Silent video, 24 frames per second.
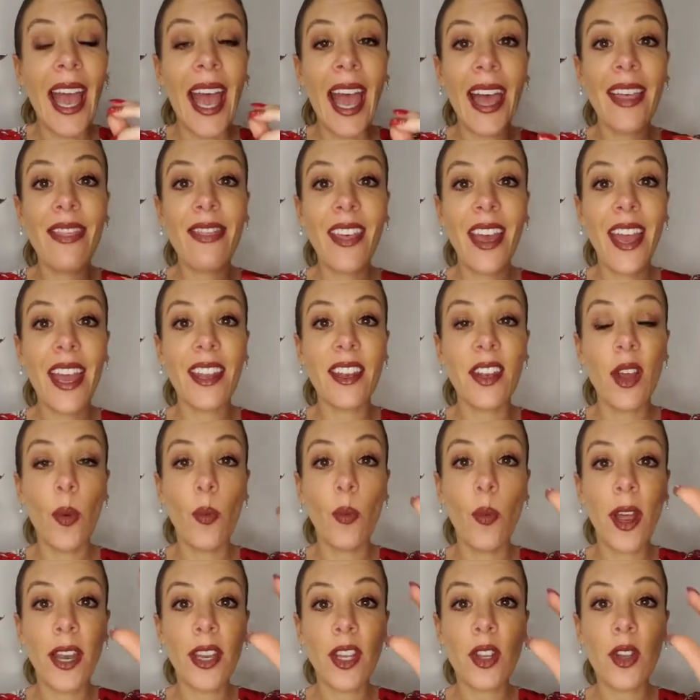And then
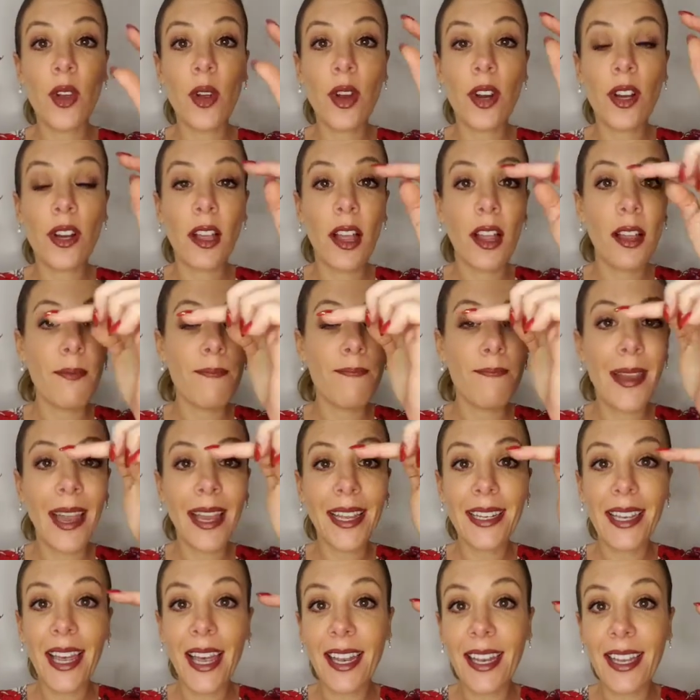when your
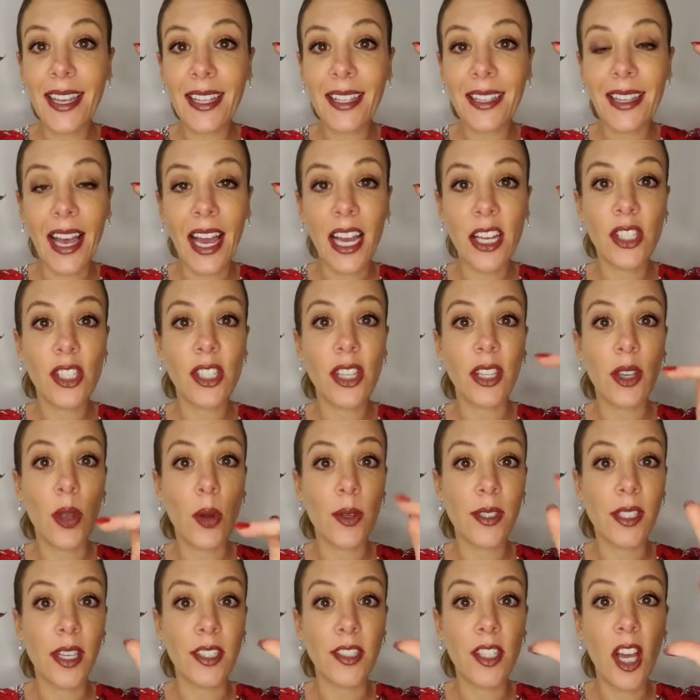magnetic lash that
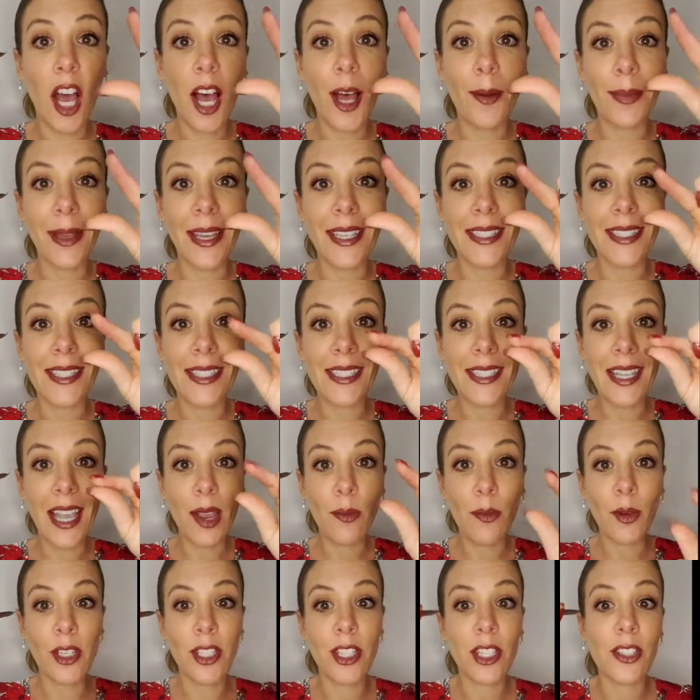goes on top, it
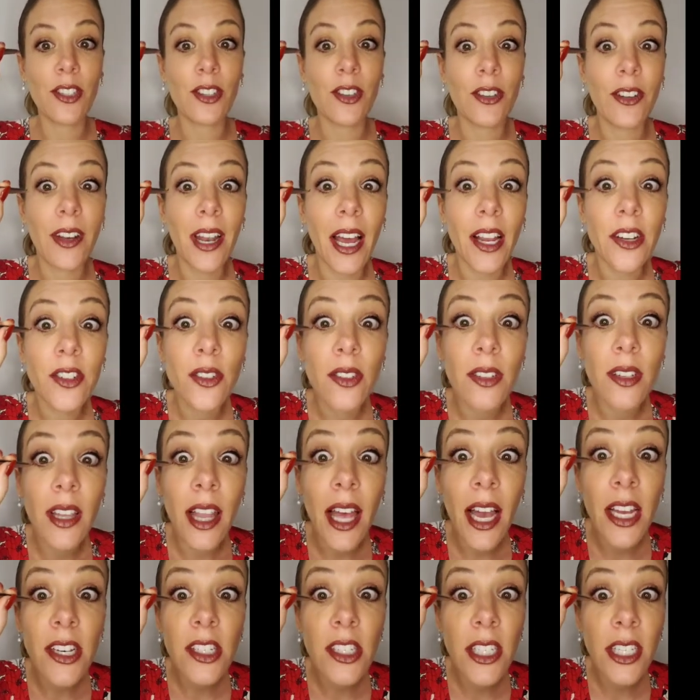sandwiches your natural
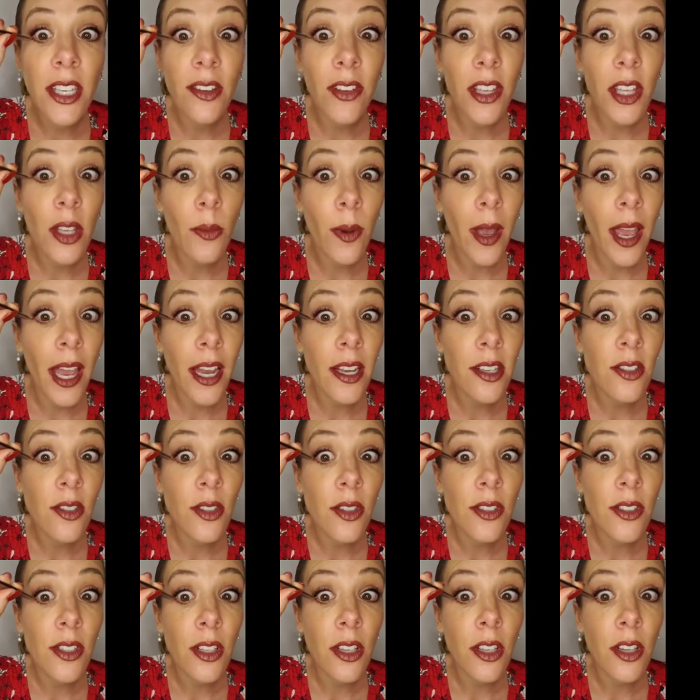lash, giving you
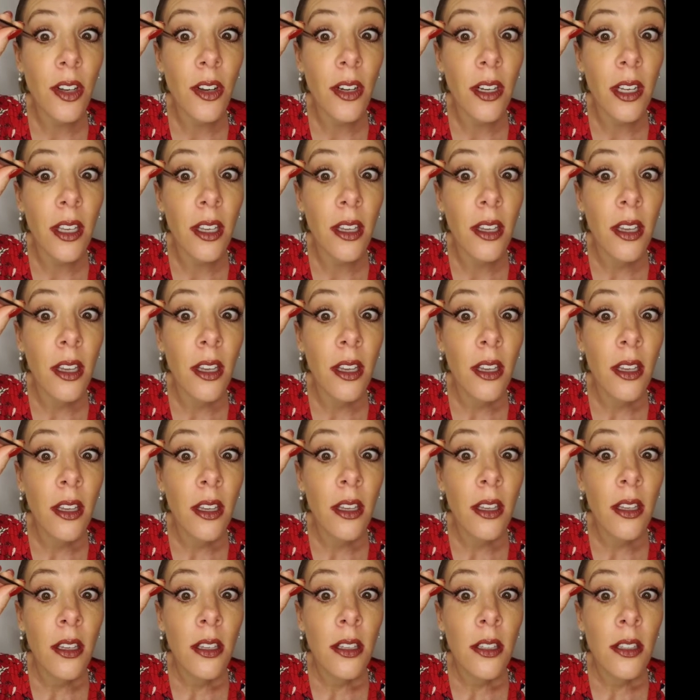extra security.
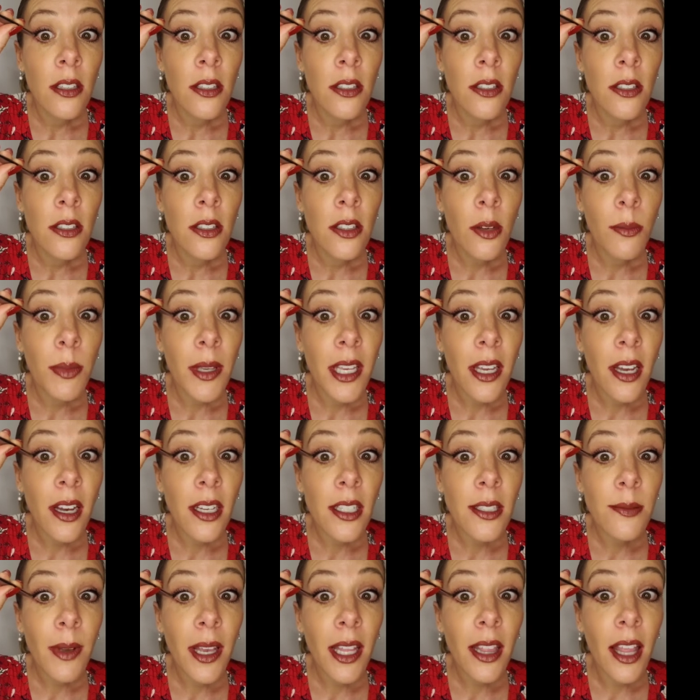So
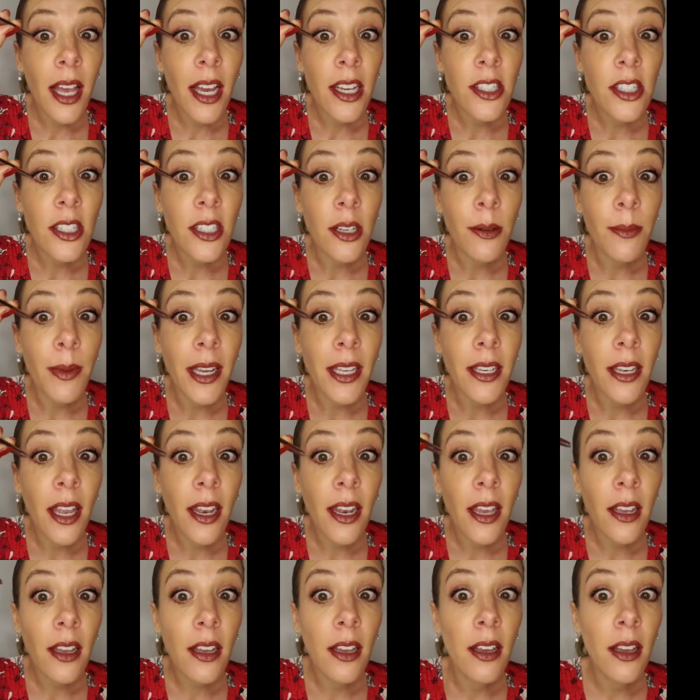because my lashes are
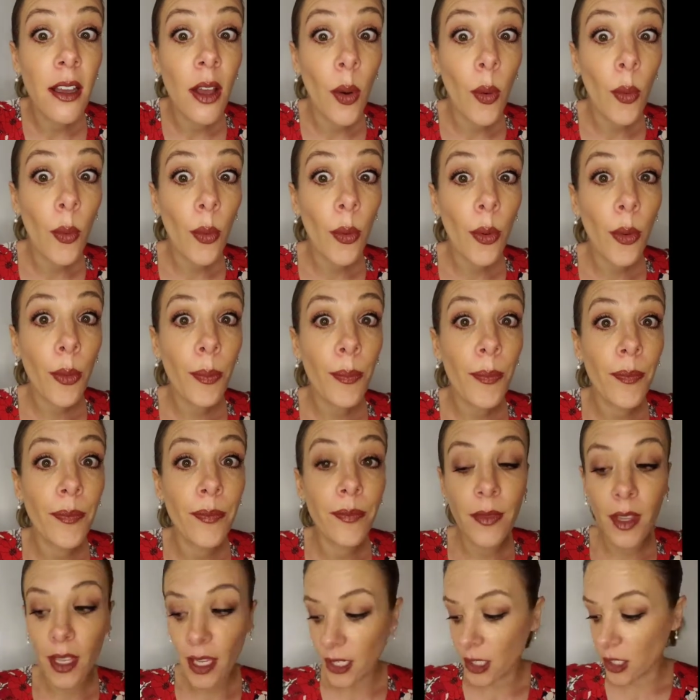magnetic, whoop,
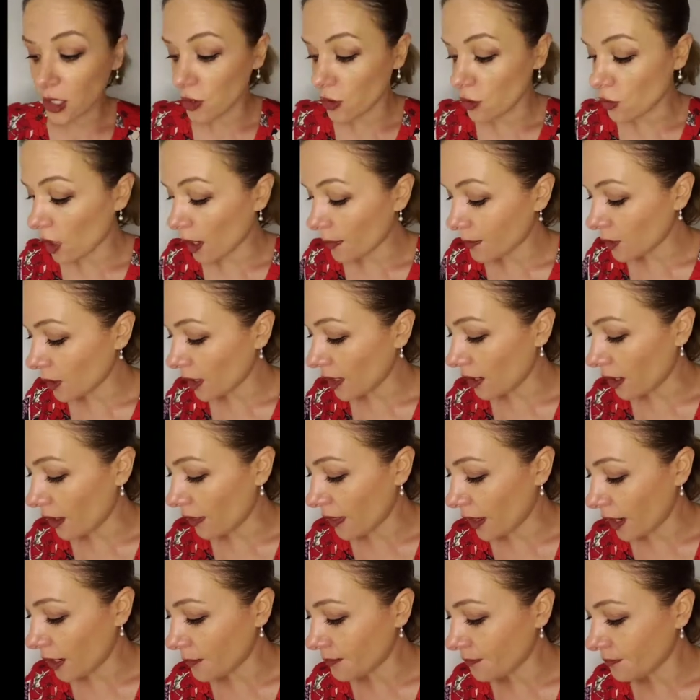it just dropped right on
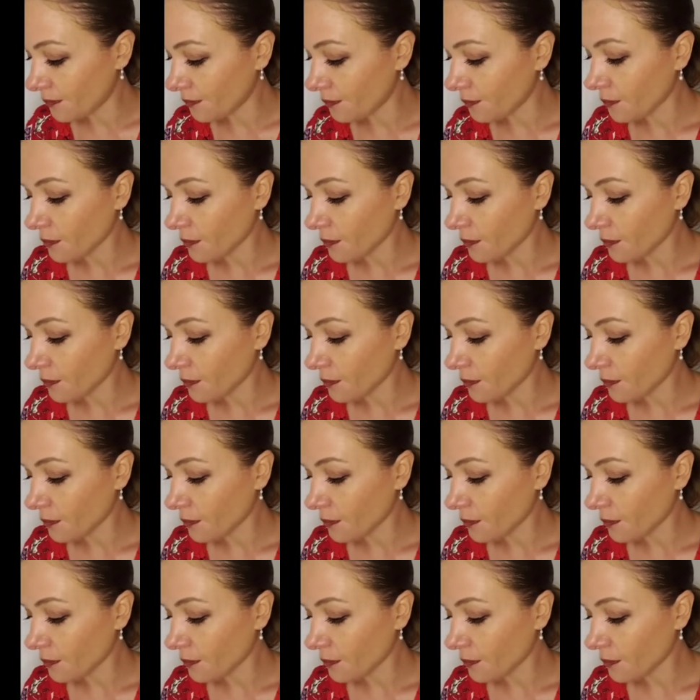there.